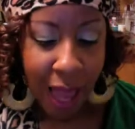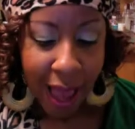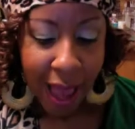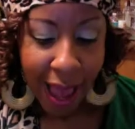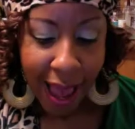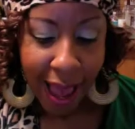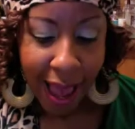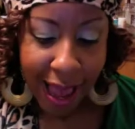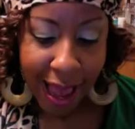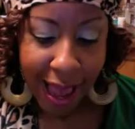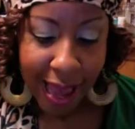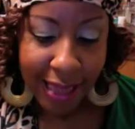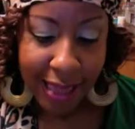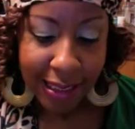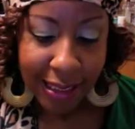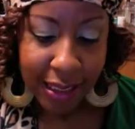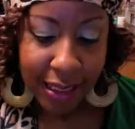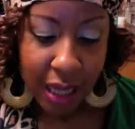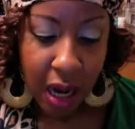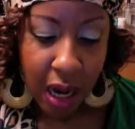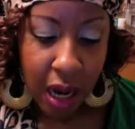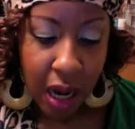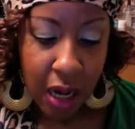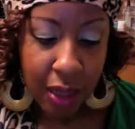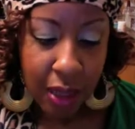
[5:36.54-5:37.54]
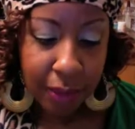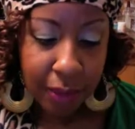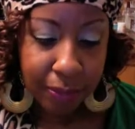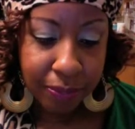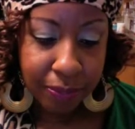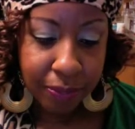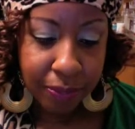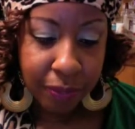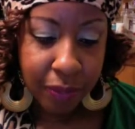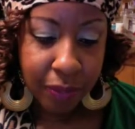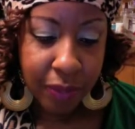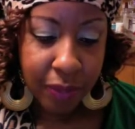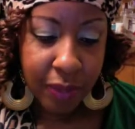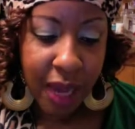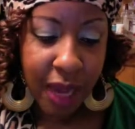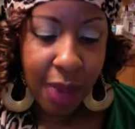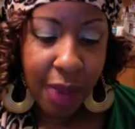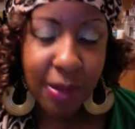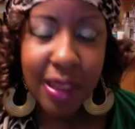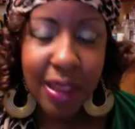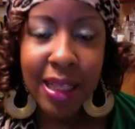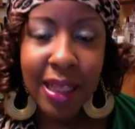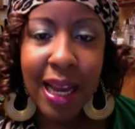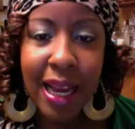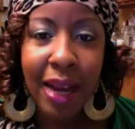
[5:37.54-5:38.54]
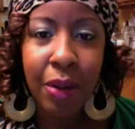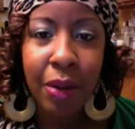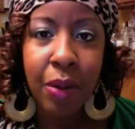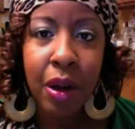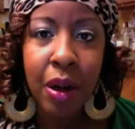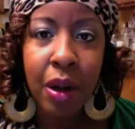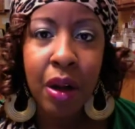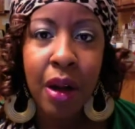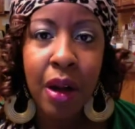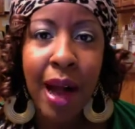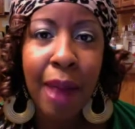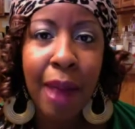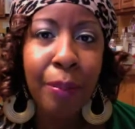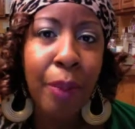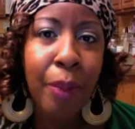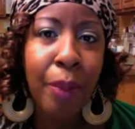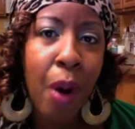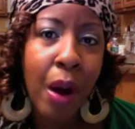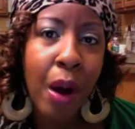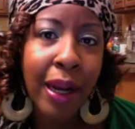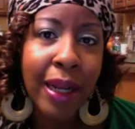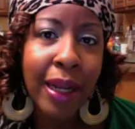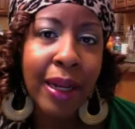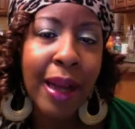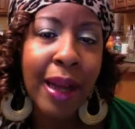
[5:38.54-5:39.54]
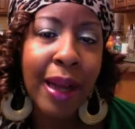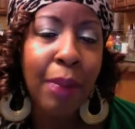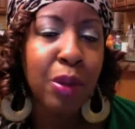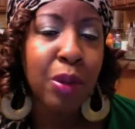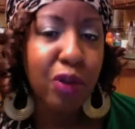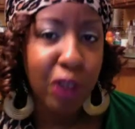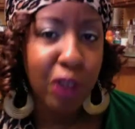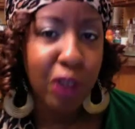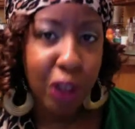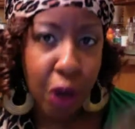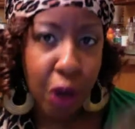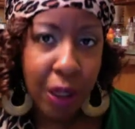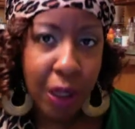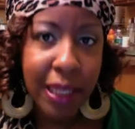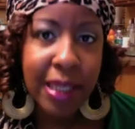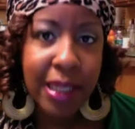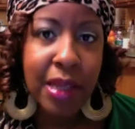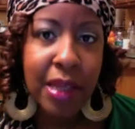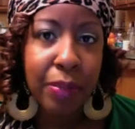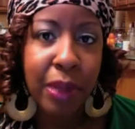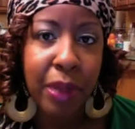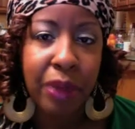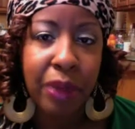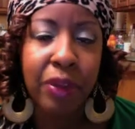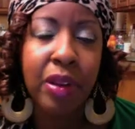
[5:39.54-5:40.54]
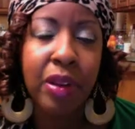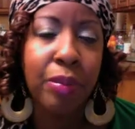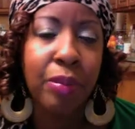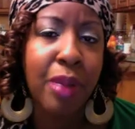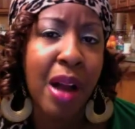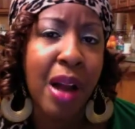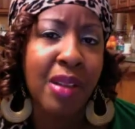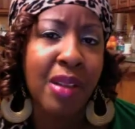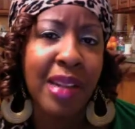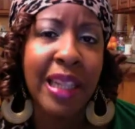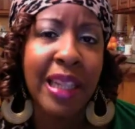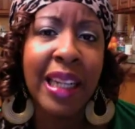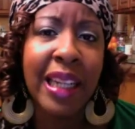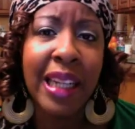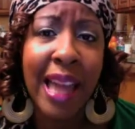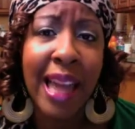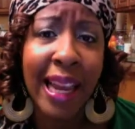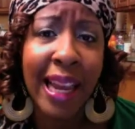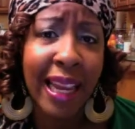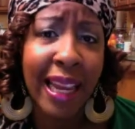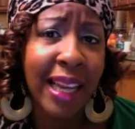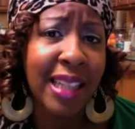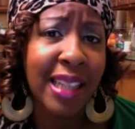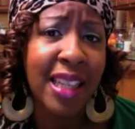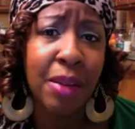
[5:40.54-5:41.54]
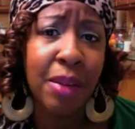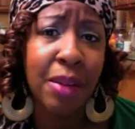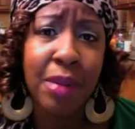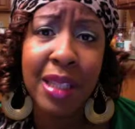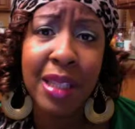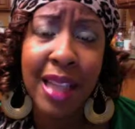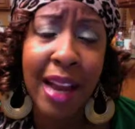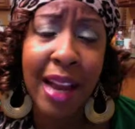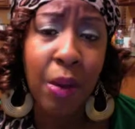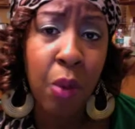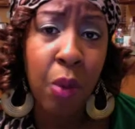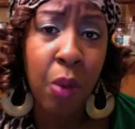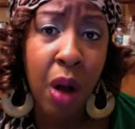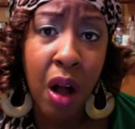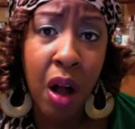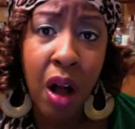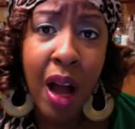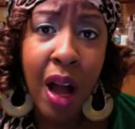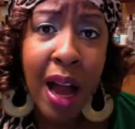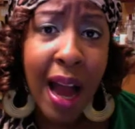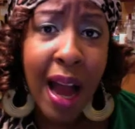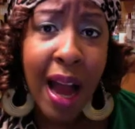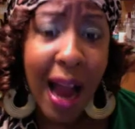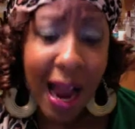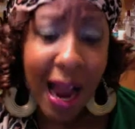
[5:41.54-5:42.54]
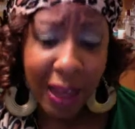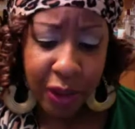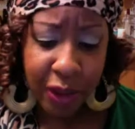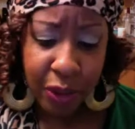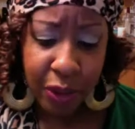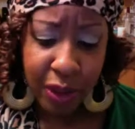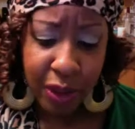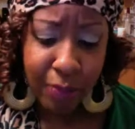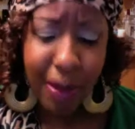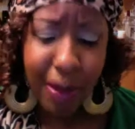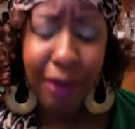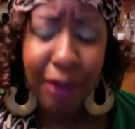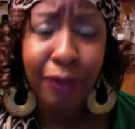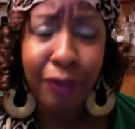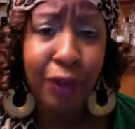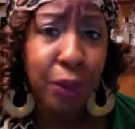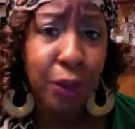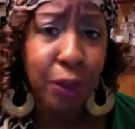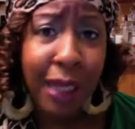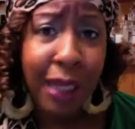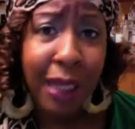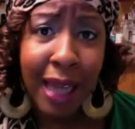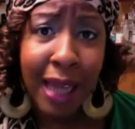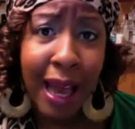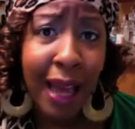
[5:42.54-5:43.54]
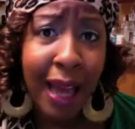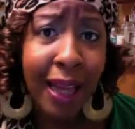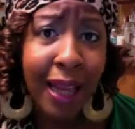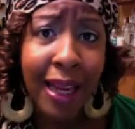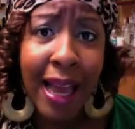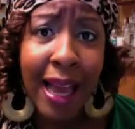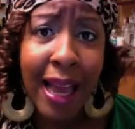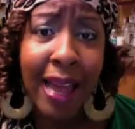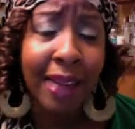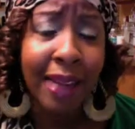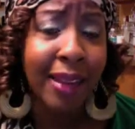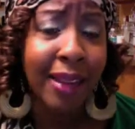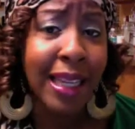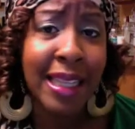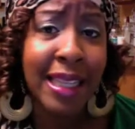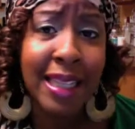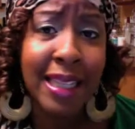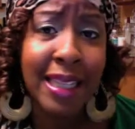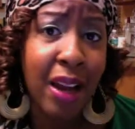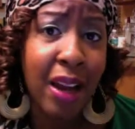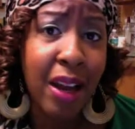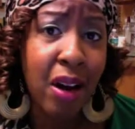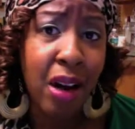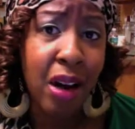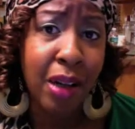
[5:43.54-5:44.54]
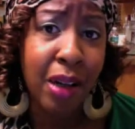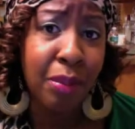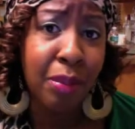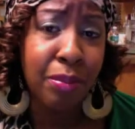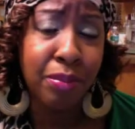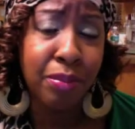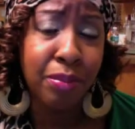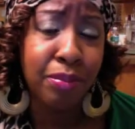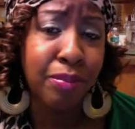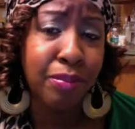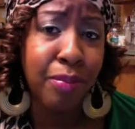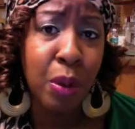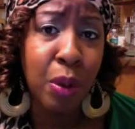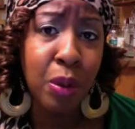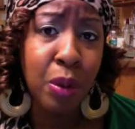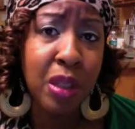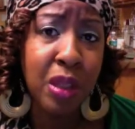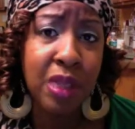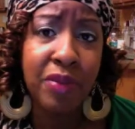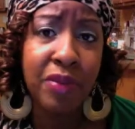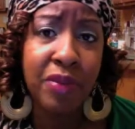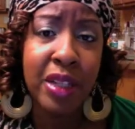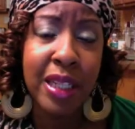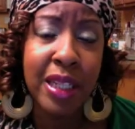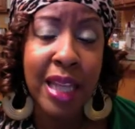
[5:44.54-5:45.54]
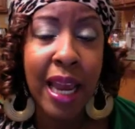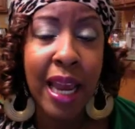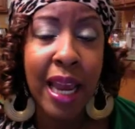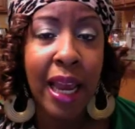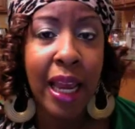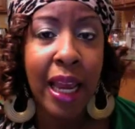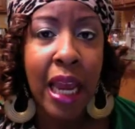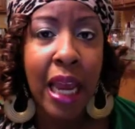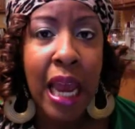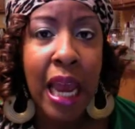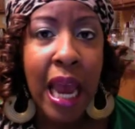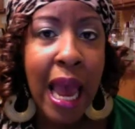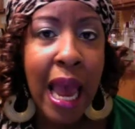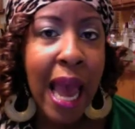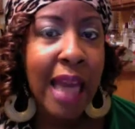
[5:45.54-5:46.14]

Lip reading: And I was like, well, I bought it. I was returning something for the brows, and I didn't like it because I was like, well, I use my fluid line and they stay on most of the day.